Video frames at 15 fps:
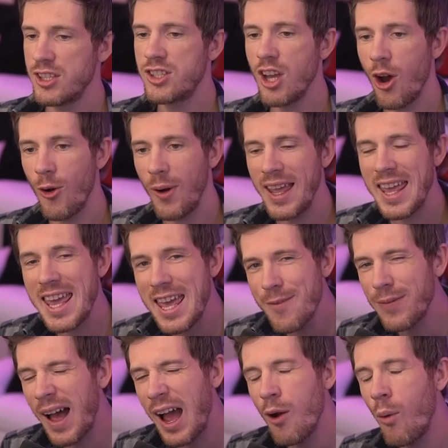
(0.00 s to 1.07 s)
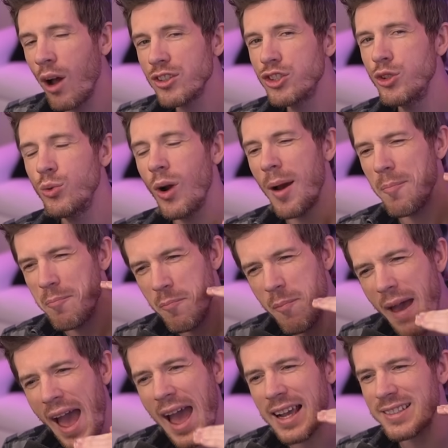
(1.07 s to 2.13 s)
So, if I want to
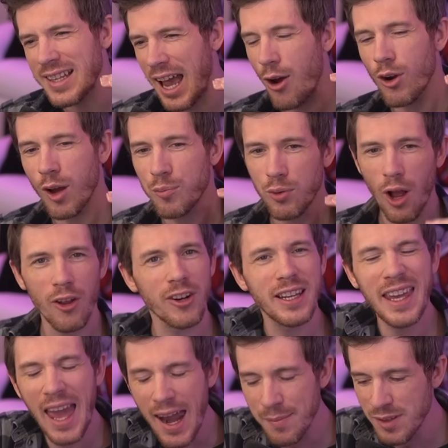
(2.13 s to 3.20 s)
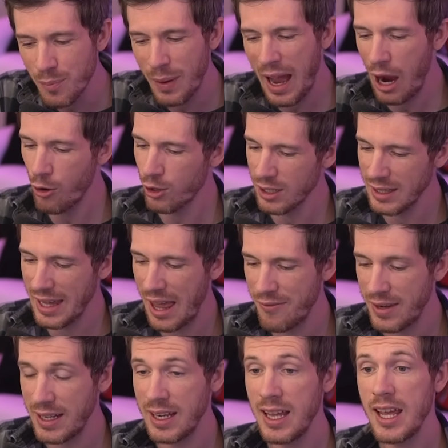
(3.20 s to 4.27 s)
max out a brawler, get him to power
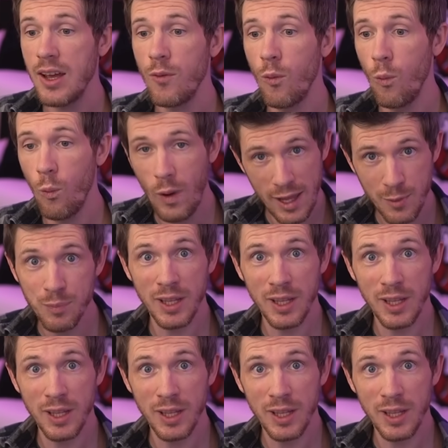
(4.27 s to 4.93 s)
11 with